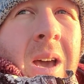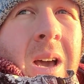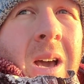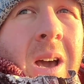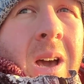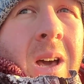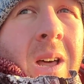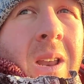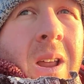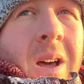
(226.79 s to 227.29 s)

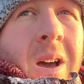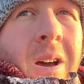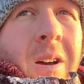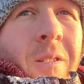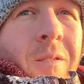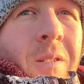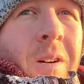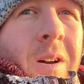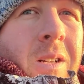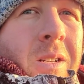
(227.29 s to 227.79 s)
and
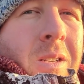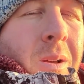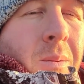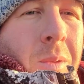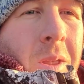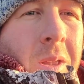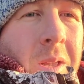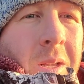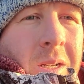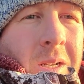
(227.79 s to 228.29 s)
find
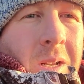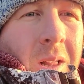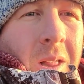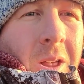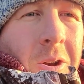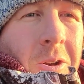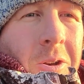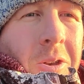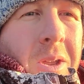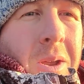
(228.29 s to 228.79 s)
something that's a
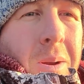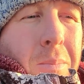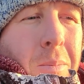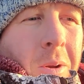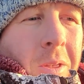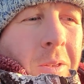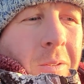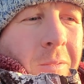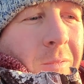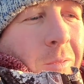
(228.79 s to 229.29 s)
little
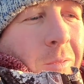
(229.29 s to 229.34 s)
deeper than